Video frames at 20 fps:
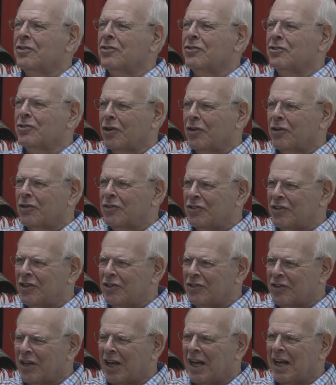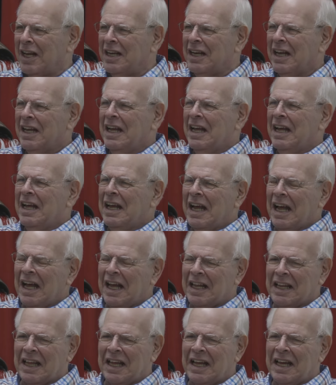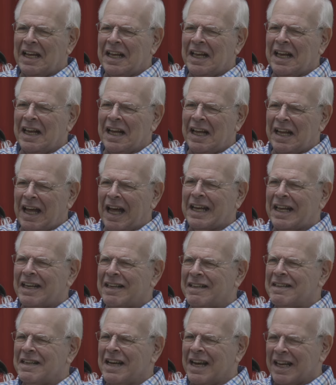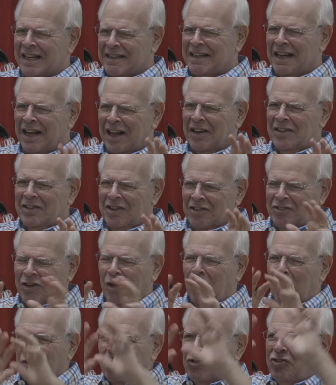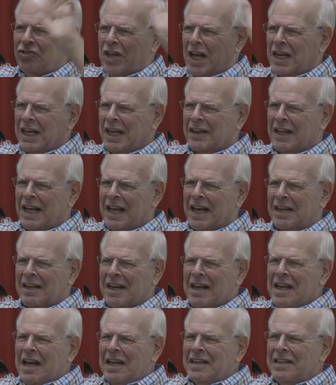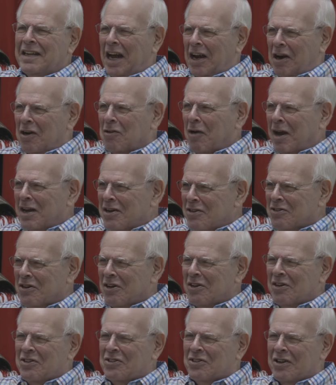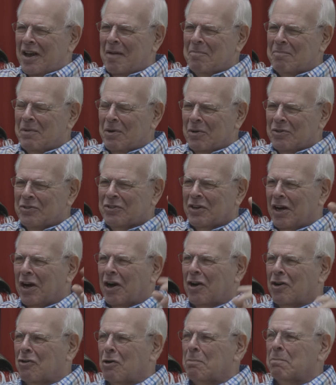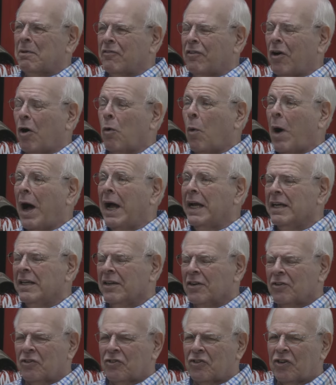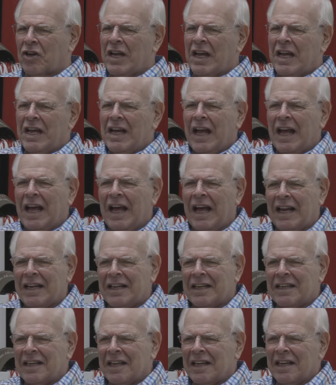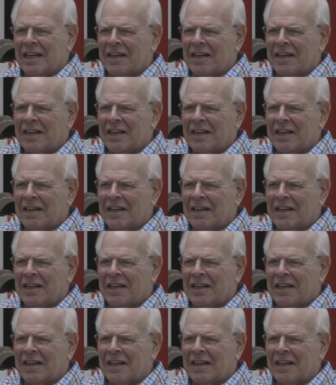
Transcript: jerseys on, and you could tell just the whole setting. They had decorations up. It was a group of Hawaiians, and